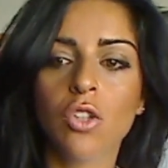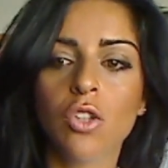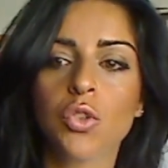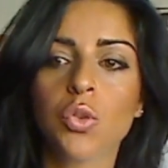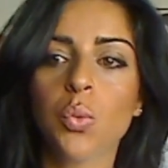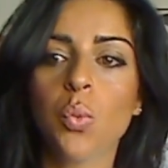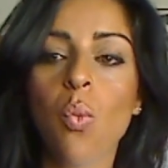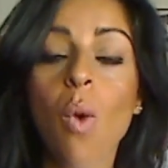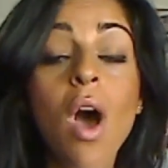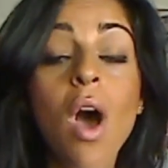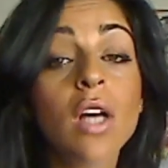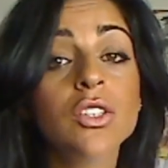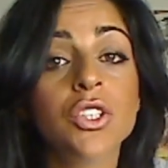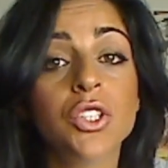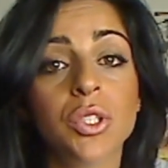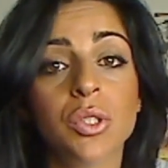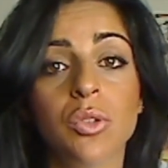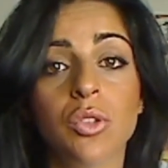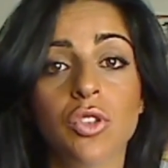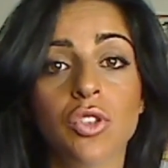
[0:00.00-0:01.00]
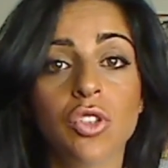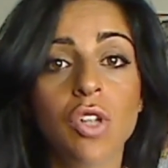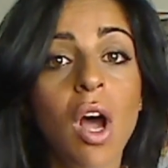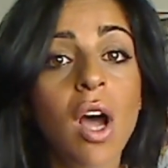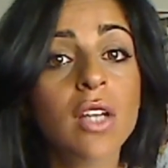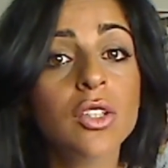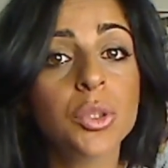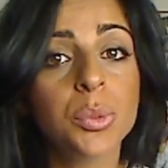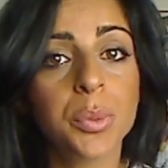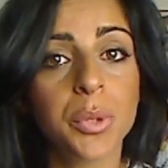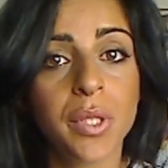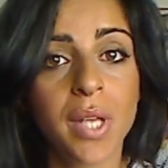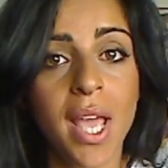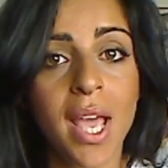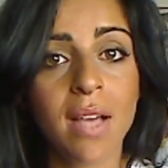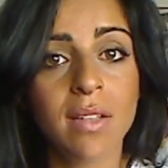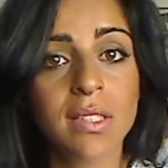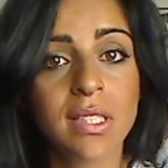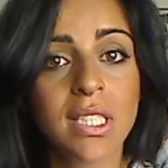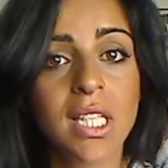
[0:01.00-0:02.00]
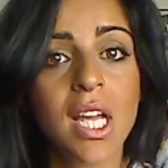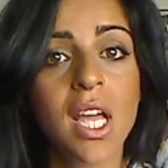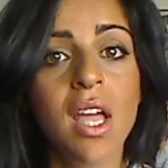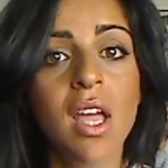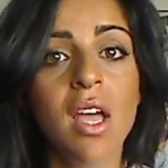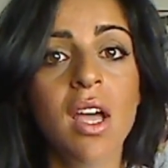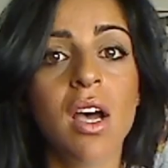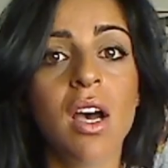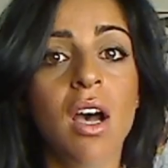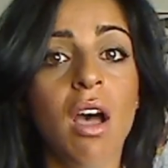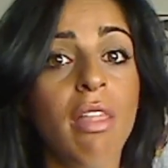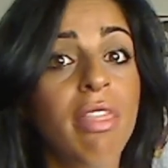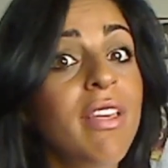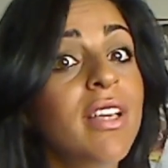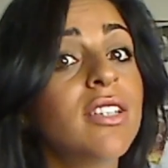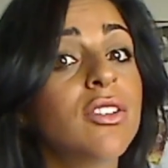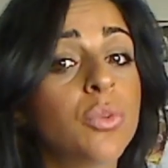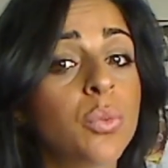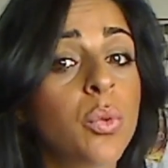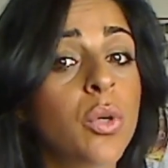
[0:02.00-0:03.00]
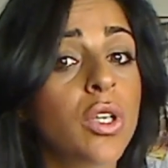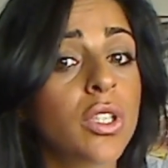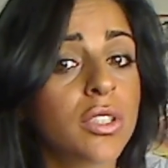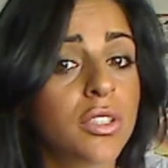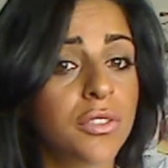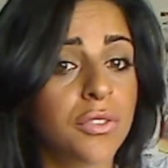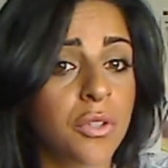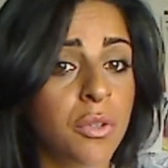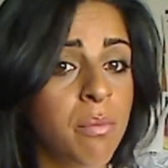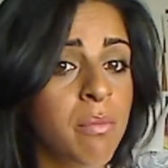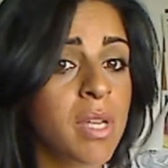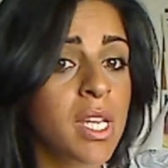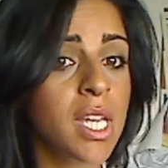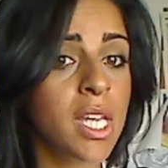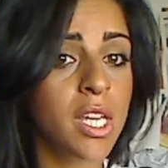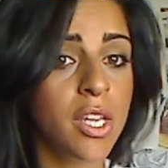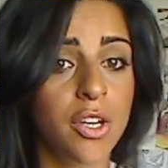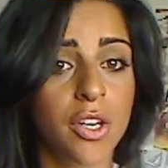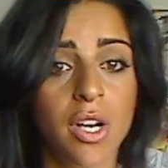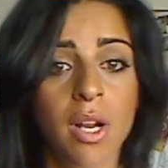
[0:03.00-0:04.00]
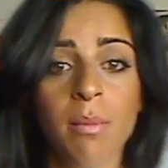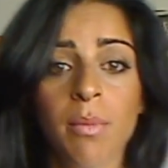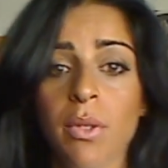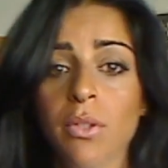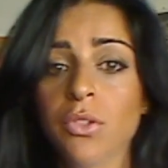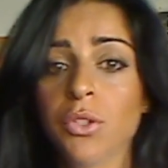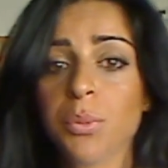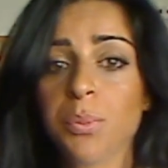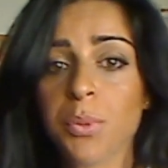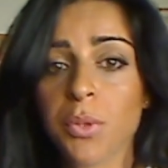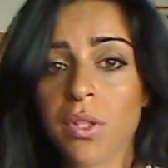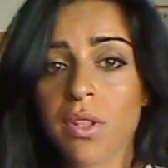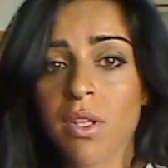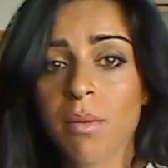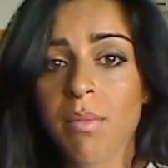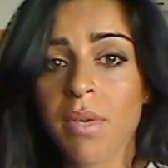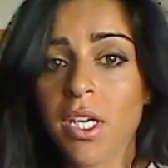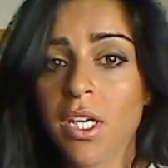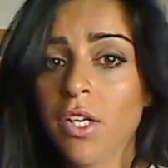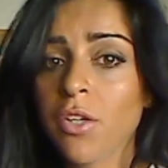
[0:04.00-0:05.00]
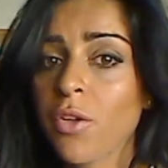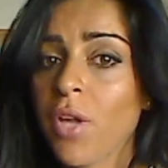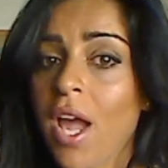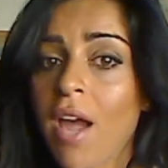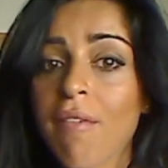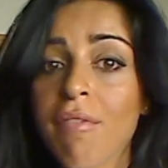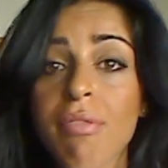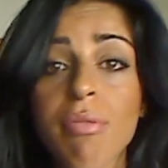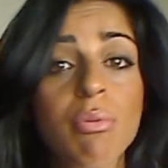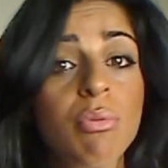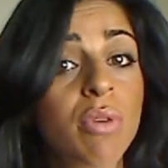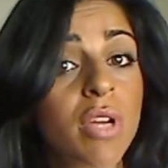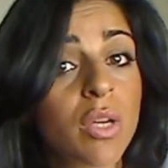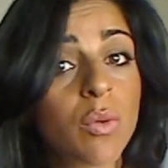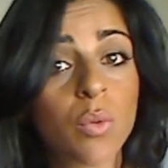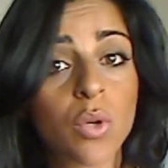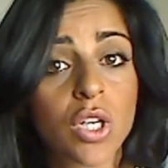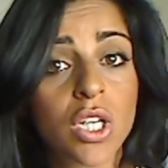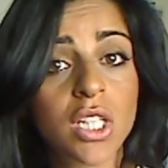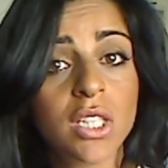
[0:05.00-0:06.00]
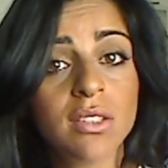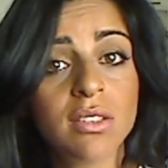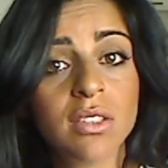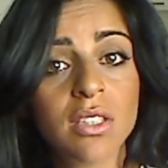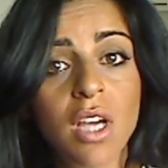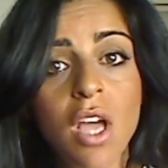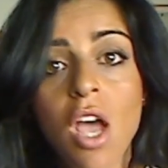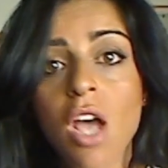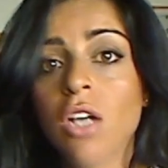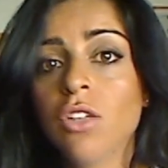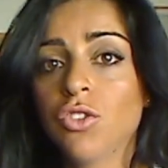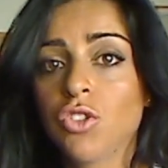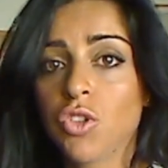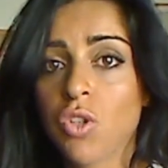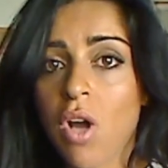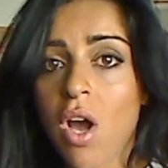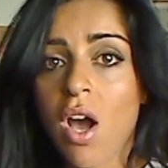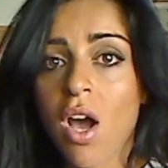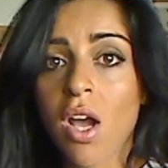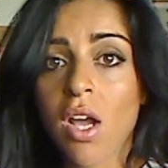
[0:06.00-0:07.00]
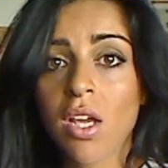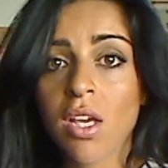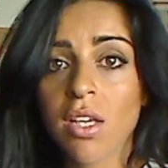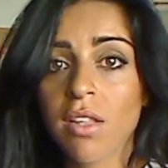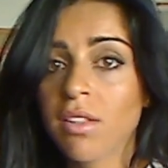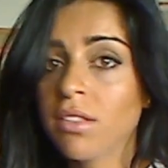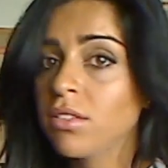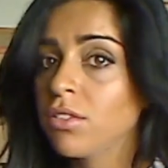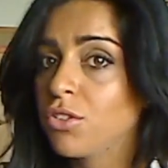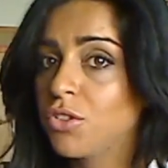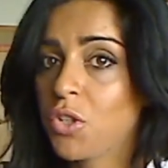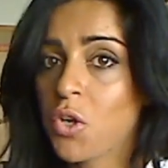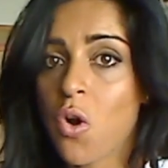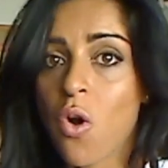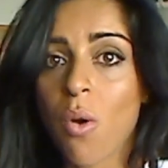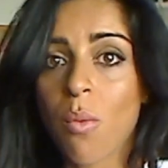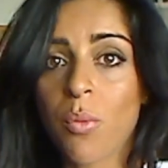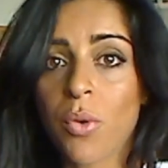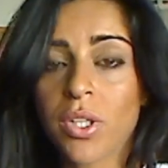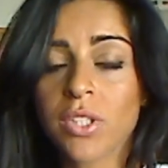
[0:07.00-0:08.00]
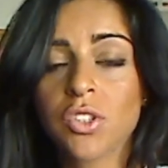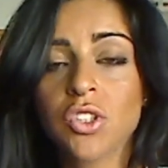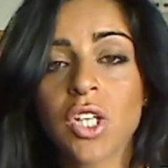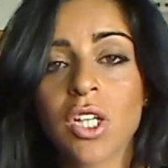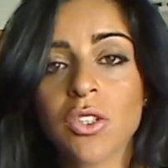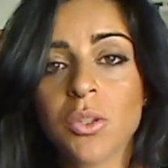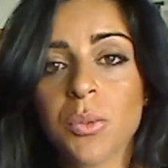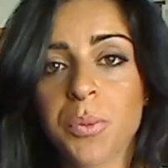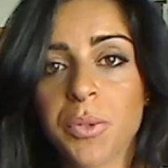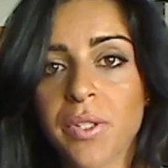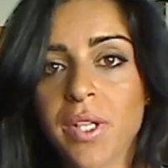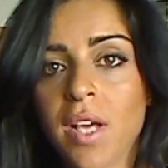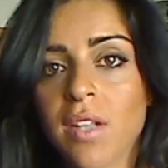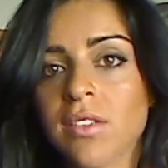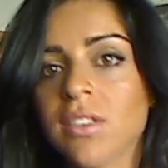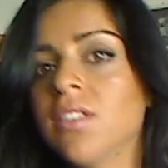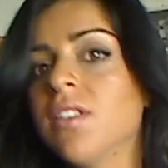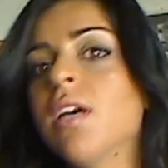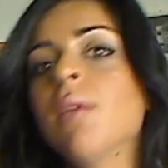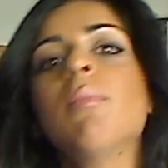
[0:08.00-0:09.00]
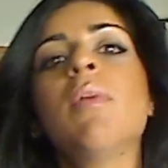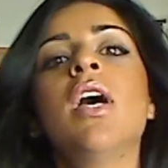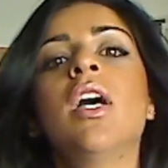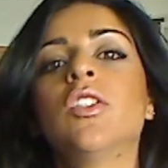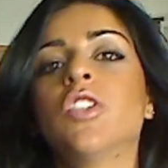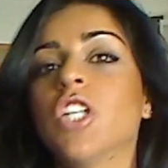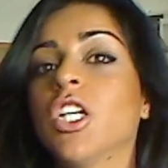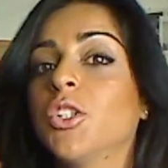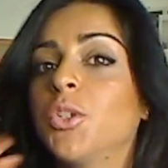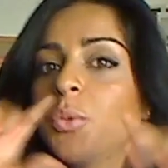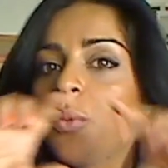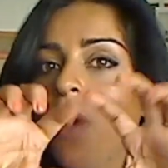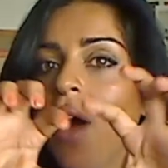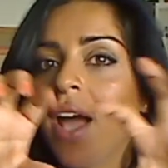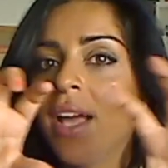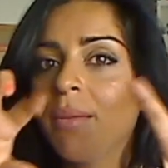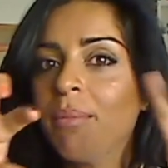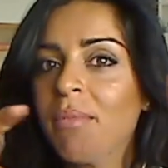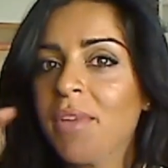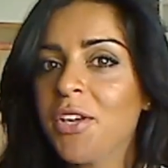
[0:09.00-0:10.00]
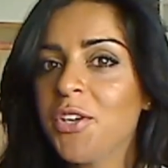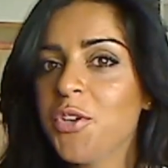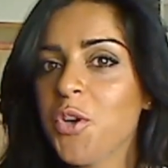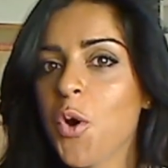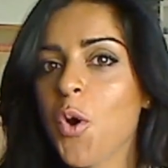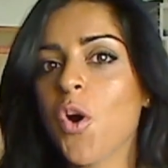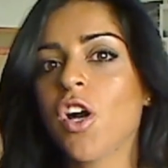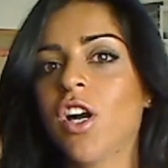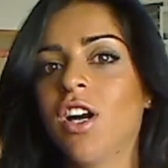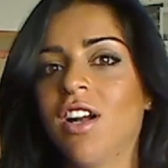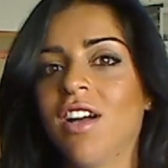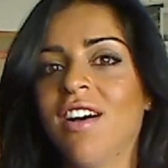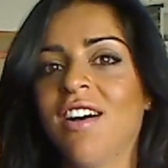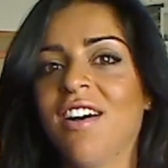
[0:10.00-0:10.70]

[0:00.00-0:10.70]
want you to try to pronounce these words for me here. I'm going to put them here. You have 3 words. This is your homework. Try to pronounce them. Try to write me your